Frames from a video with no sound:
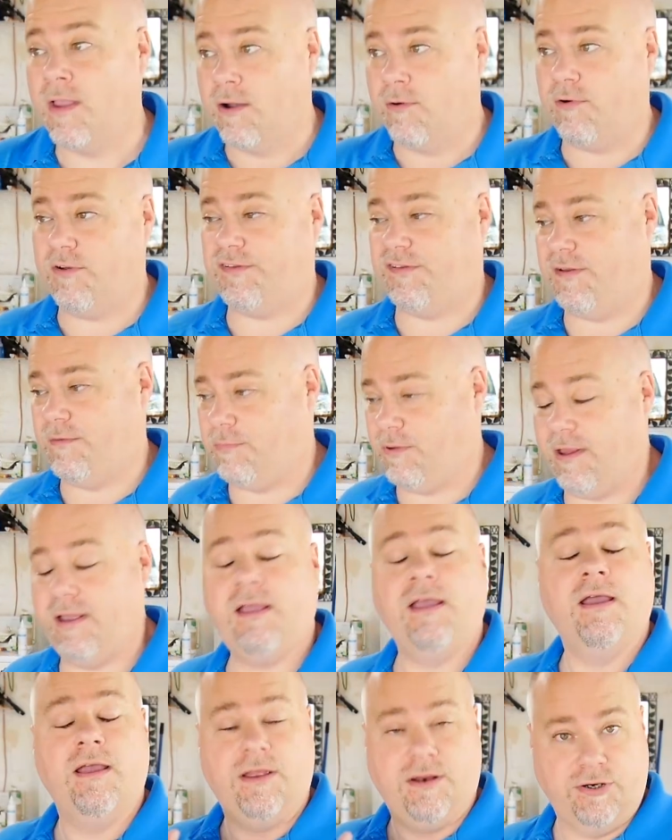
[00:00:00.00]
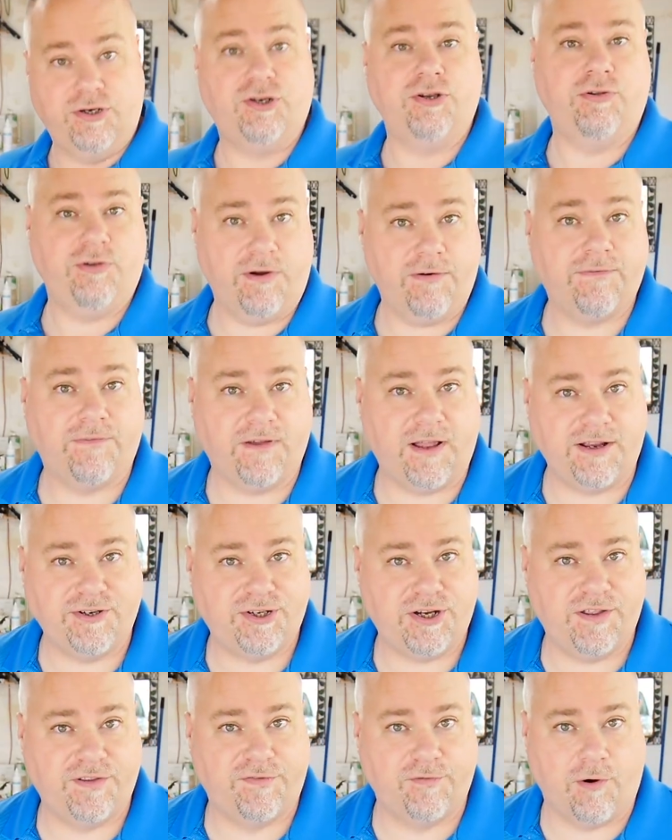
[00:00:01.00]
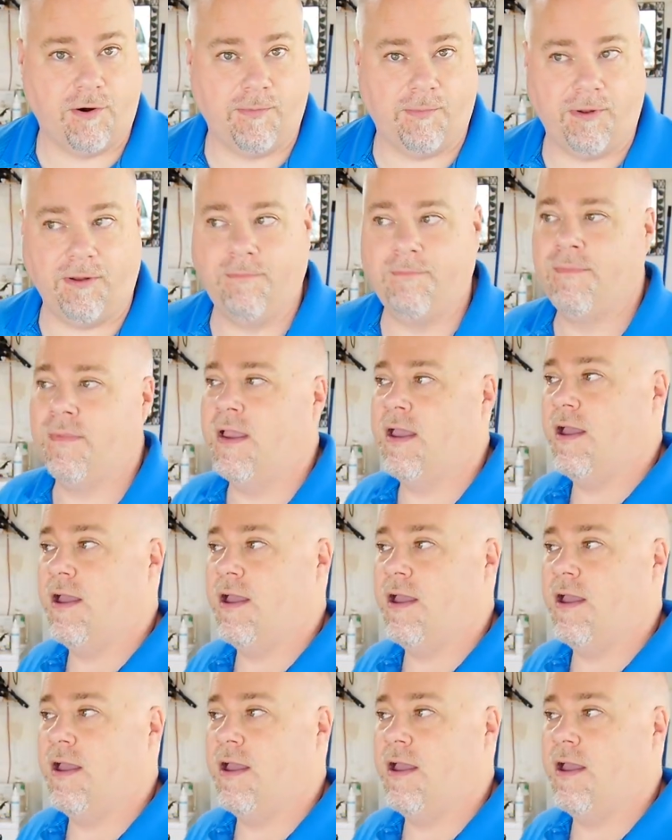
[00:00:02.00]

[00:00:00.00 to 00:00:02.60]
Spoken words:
was simply do your flush as normal,